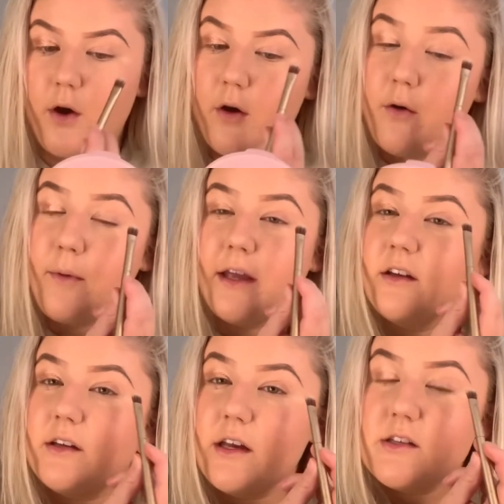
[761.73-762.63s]
Oh my
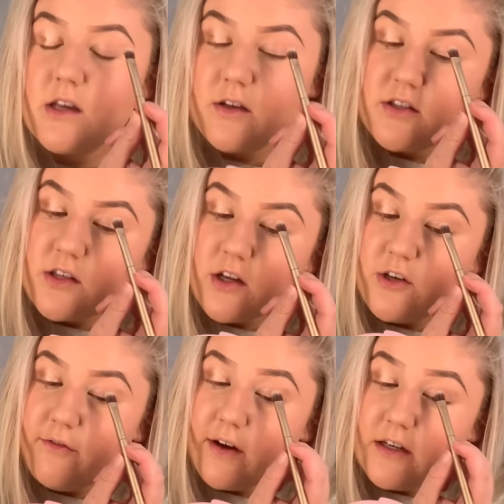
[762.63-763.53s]
goodness, such
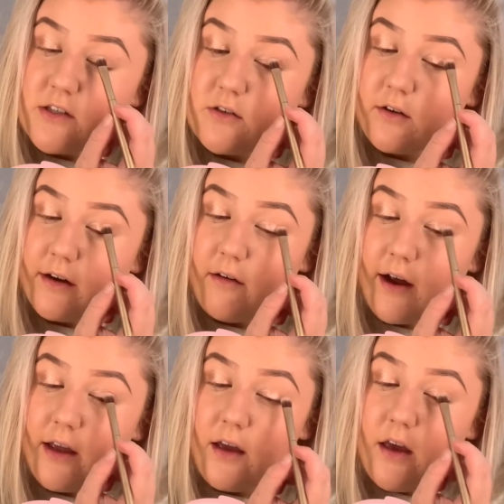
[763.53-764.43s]
a funny story, right?